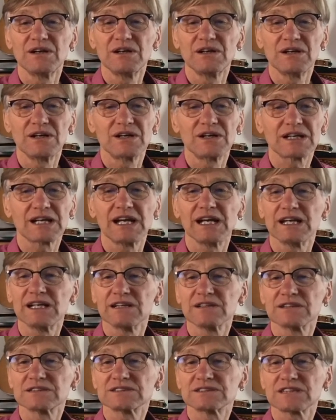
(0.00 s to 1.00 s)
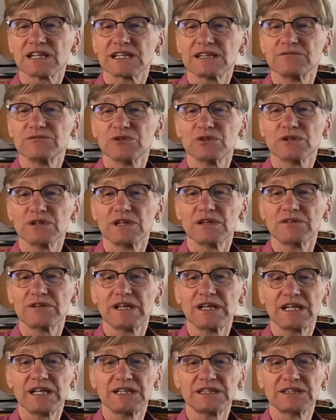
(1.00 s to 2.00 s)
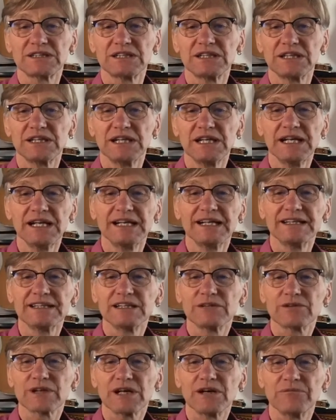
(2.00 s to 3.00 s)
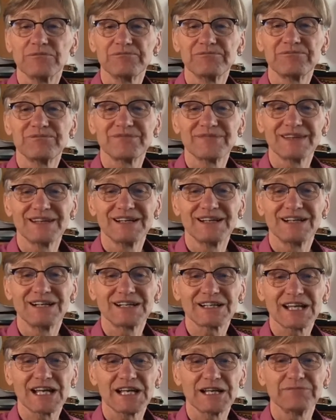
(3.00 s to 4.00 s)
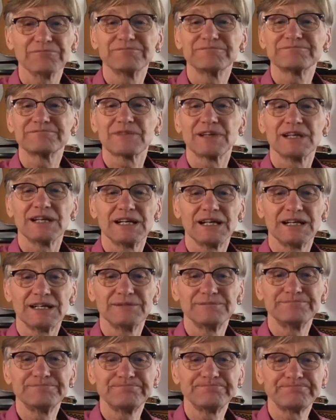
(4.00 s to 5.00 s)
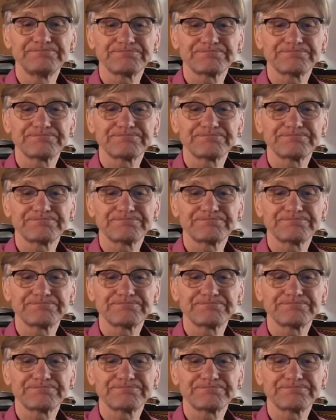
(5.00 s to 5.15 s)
it looks like I'm doing all right. There we go. Okay. Doing